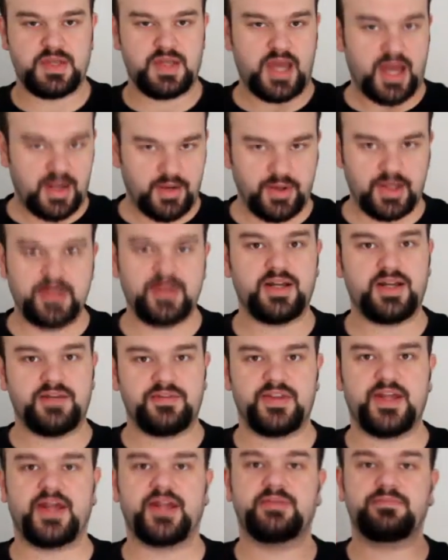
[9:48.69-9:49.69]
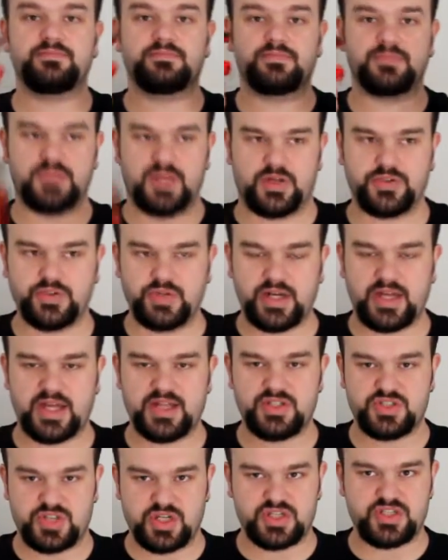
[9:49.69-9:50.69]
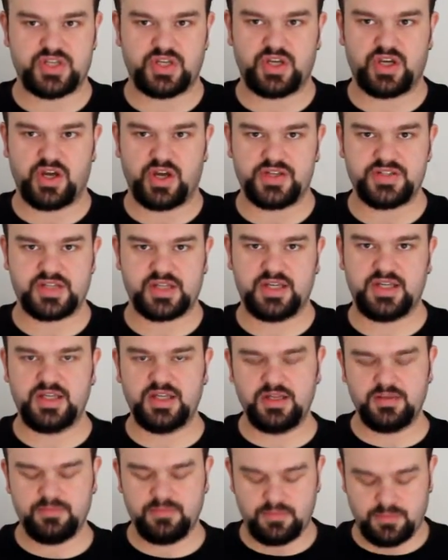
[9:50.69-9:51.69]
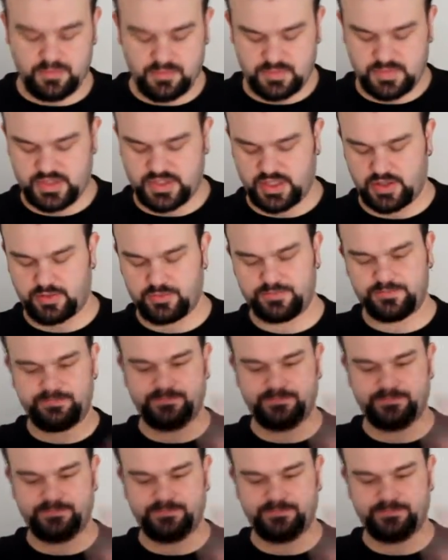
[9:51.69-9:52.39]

Anyway, enough of that. I'll do it again just so you guys can hear. So.